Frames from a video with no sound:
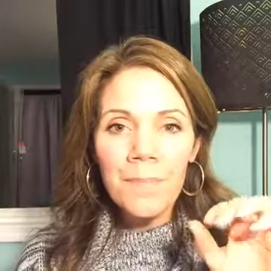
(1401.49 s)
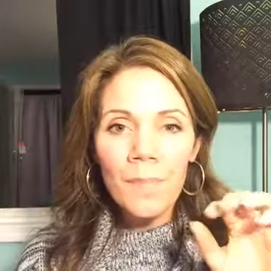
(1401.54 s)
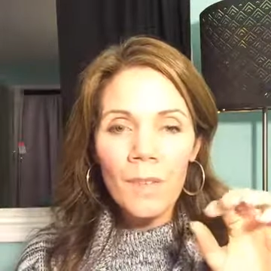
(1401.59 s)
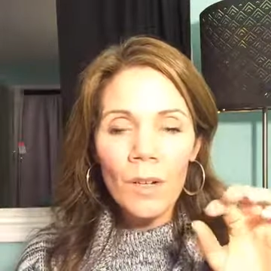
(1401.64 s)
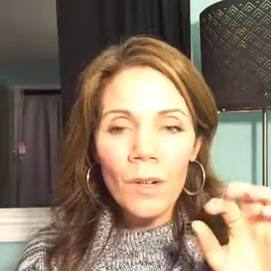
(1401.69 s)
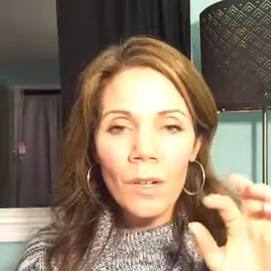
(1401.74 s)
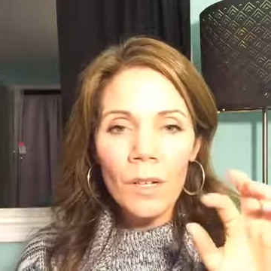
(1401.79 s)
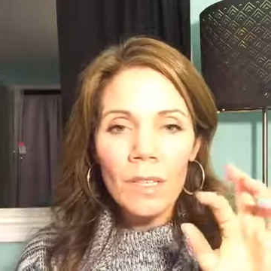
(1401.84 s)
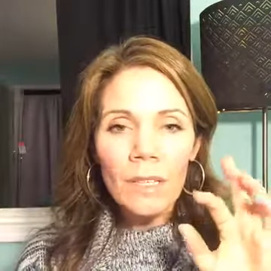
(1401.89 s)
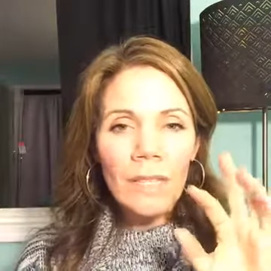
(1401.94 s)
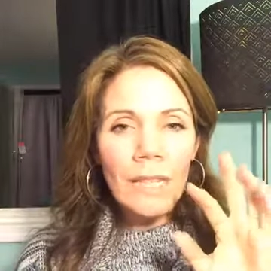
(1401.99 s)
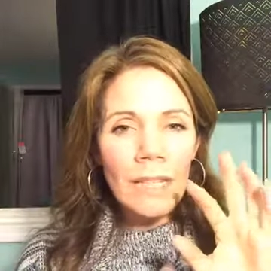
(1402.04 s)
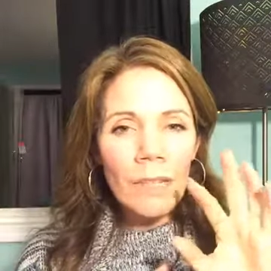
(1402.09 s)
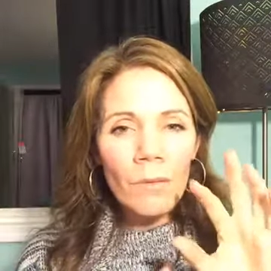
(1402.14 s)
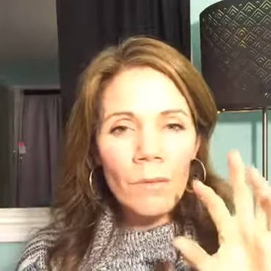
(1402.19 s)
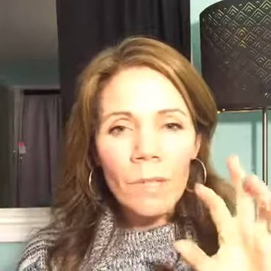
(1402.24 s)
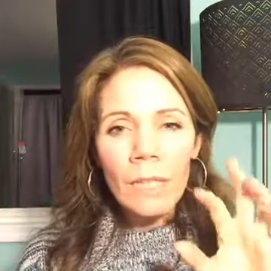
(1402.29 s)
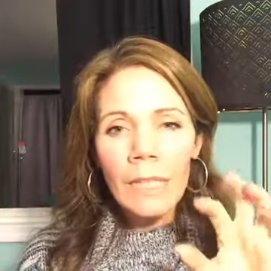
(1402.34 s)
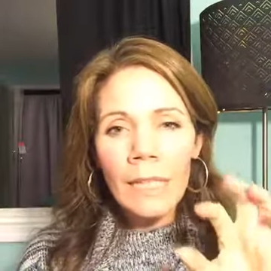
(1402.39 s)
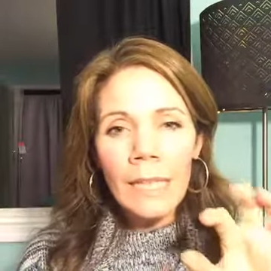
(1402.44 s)
or like a
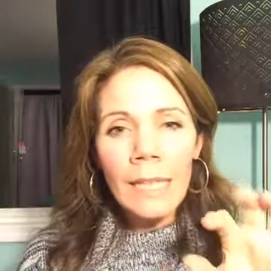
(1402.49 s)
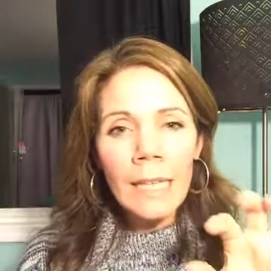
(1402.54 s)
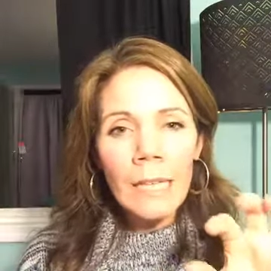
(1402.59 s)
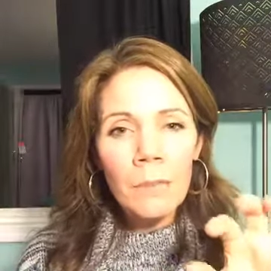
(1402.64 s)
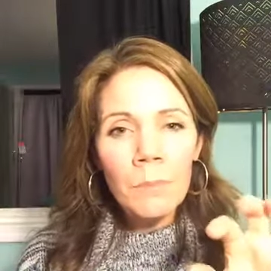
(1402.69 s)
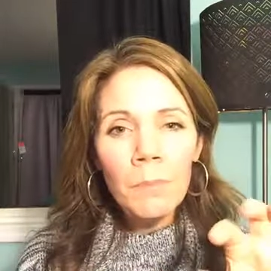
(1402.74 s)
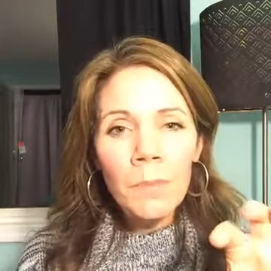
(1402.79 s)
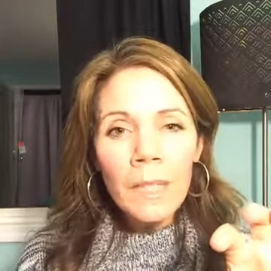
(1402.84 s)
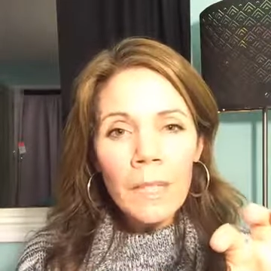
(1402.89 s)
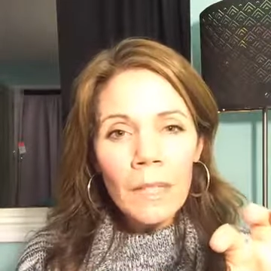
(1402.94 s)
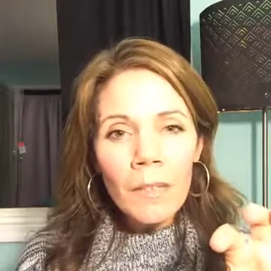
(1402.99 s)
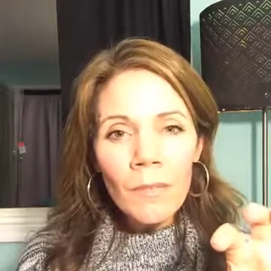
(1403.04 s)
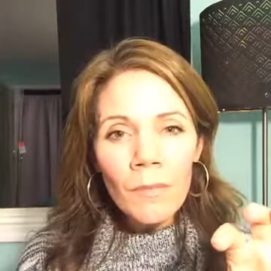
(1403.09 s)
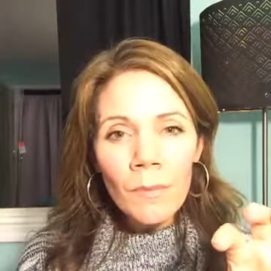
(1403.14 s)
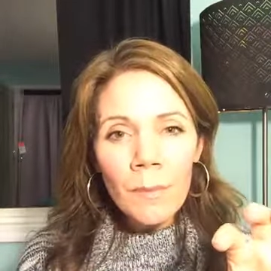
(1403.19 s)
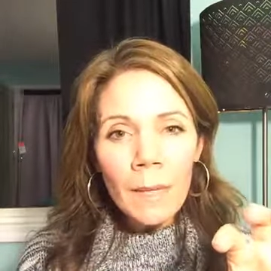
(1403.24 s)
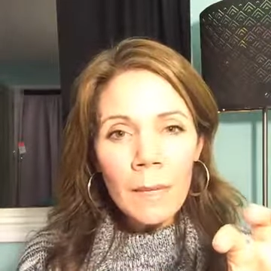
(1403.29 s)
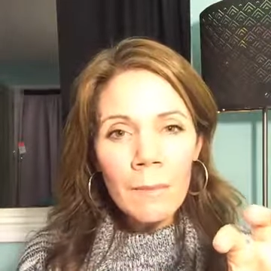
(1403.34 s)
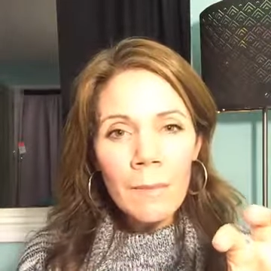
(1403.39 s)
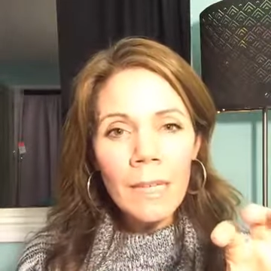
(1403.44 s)
really lean beef
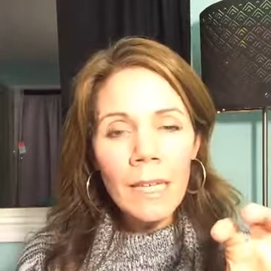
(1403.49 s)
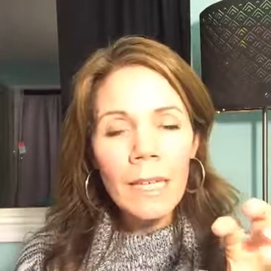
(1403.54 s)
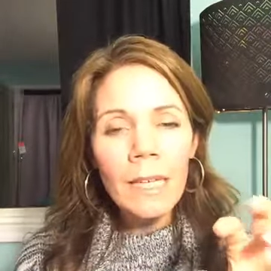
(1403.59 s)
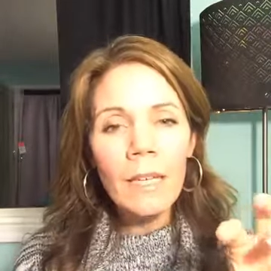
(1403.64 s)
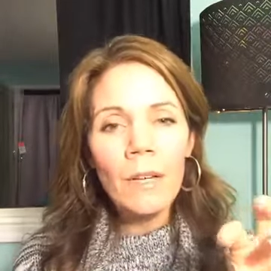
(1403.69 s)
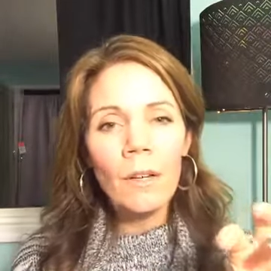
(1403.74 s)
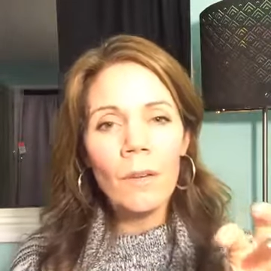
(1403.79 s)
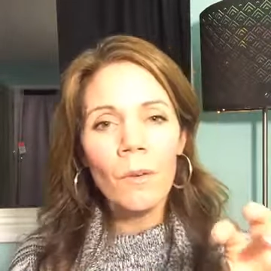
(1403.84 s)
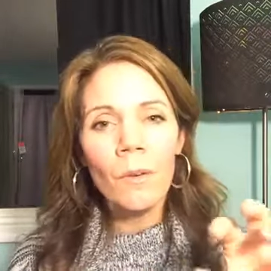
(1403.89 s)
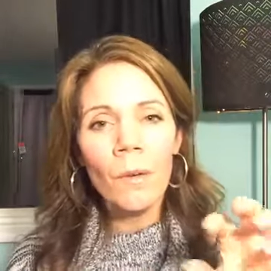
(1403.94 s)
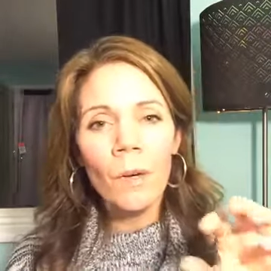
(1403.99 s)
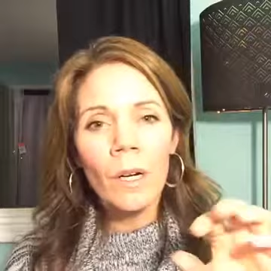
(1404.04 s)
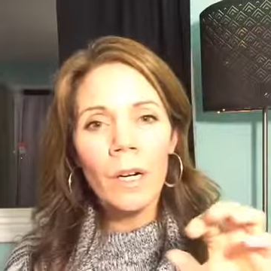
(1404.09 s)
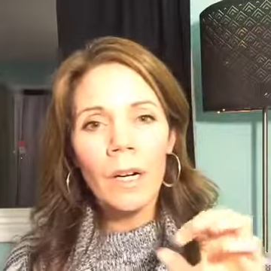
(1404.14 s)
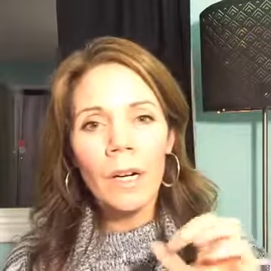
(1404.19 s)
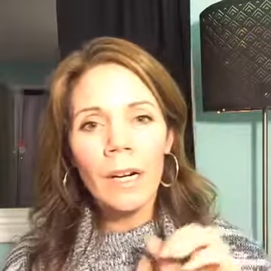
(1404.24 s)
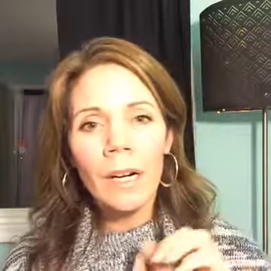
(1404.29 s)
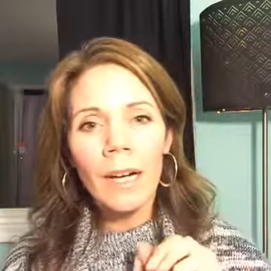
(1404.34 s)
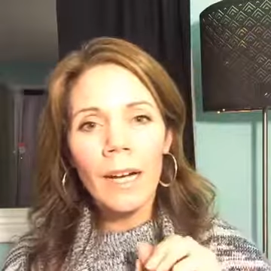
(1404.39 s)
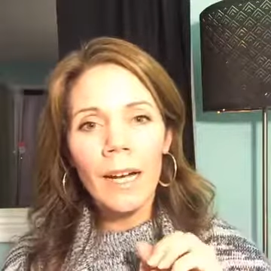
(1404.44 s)
maybe.
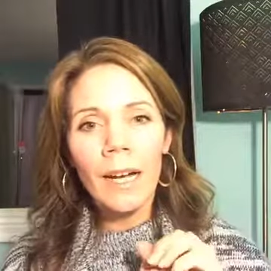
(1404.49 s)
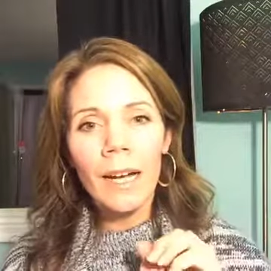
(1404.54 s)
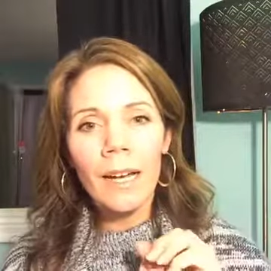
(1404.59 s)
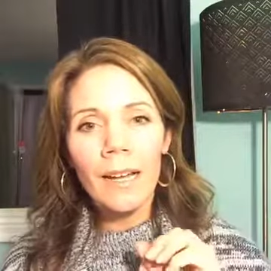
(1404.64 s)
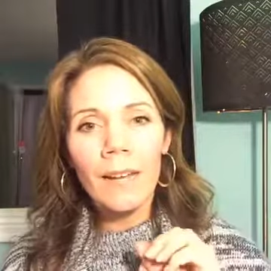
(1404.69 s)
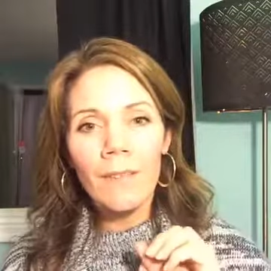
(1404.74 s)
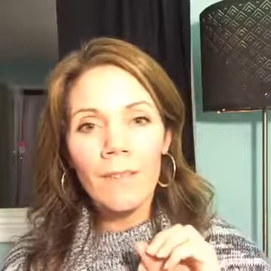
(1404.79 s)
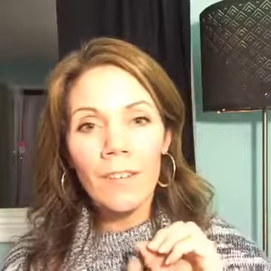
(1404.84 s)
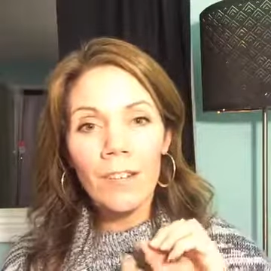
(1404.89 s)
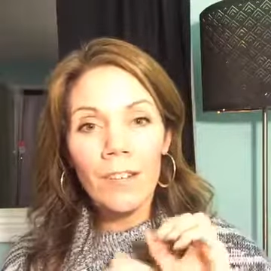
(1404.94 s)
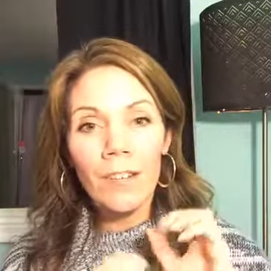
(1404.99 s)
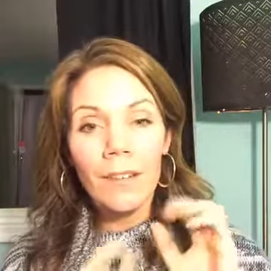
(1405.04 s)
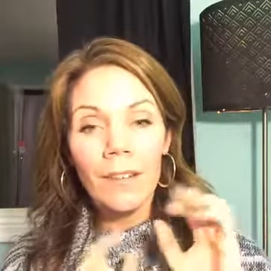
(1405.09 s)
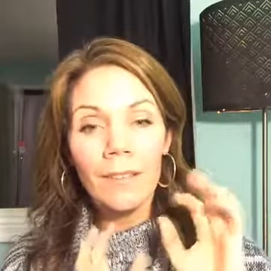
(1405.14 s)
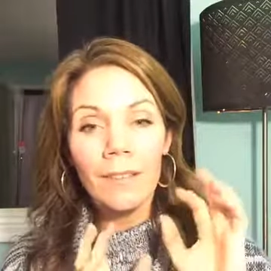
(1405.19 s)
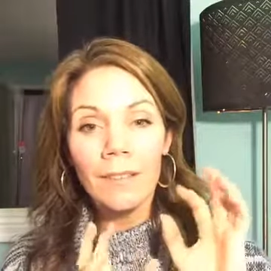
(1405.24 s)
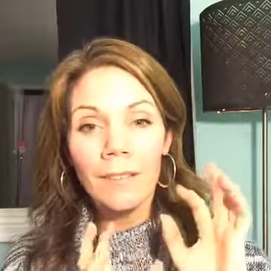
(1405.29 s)
Or if you're